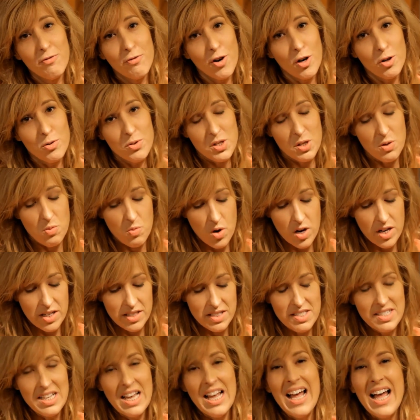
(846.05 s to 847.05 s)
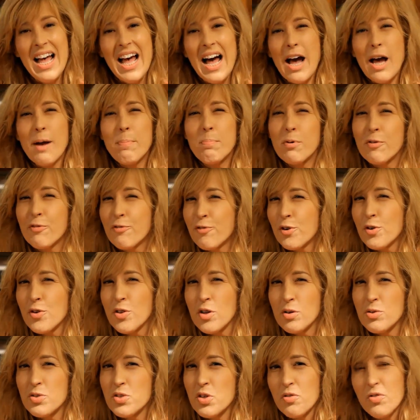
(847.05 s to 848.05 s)
frozen ones. I prefer
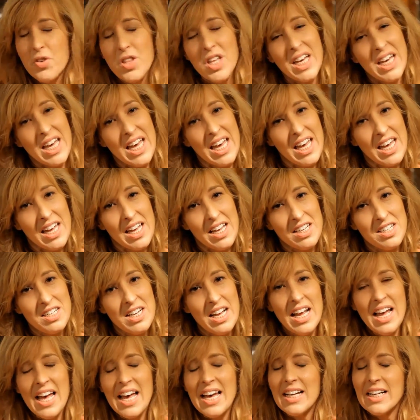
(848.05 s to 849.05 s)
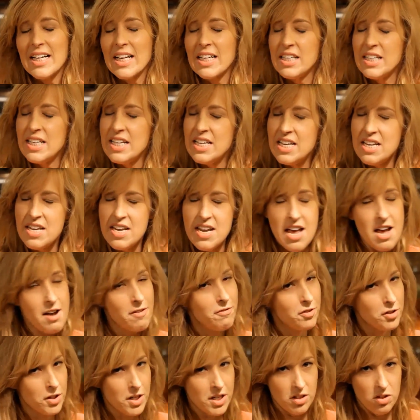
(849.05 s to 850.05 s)
those over the canned, and I
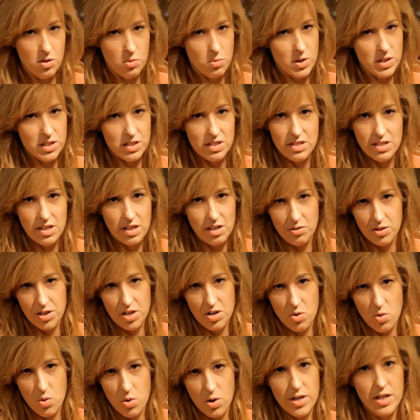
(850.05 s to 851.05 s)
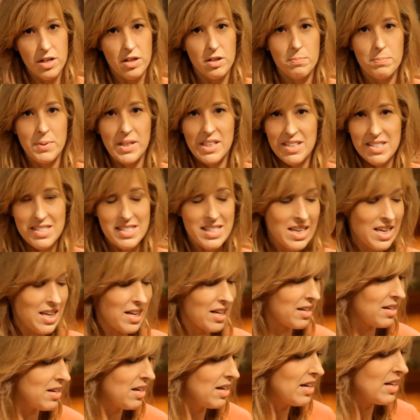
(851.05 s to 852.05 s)
never get the ones that are in oil because
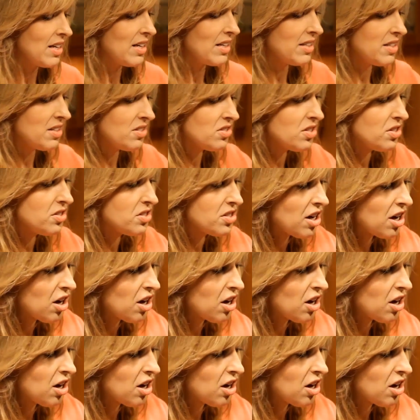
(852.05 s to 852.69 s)
again, this is